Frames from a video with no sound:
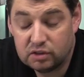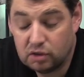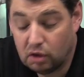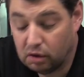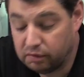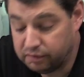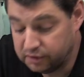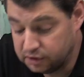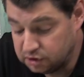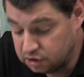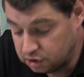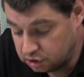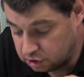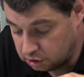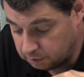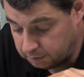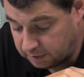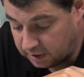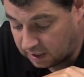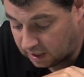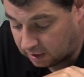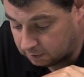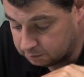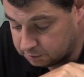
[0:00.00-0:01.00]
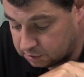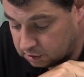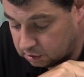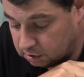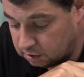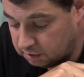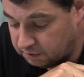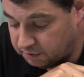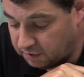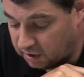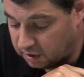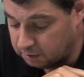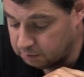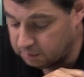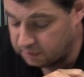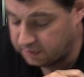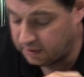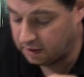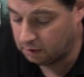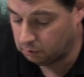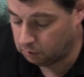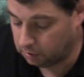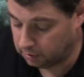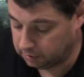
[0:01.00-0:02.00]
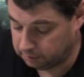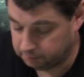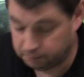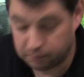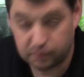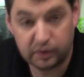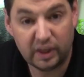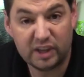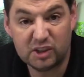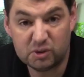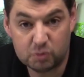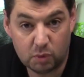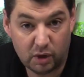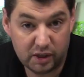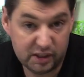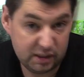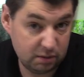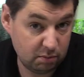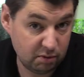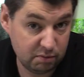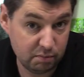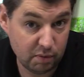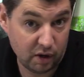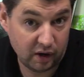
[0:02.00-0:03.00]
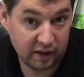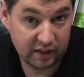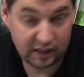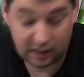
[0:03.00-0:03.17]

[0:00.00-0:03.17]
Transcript: of and you should be absolutely fine with that one that's what I did with mine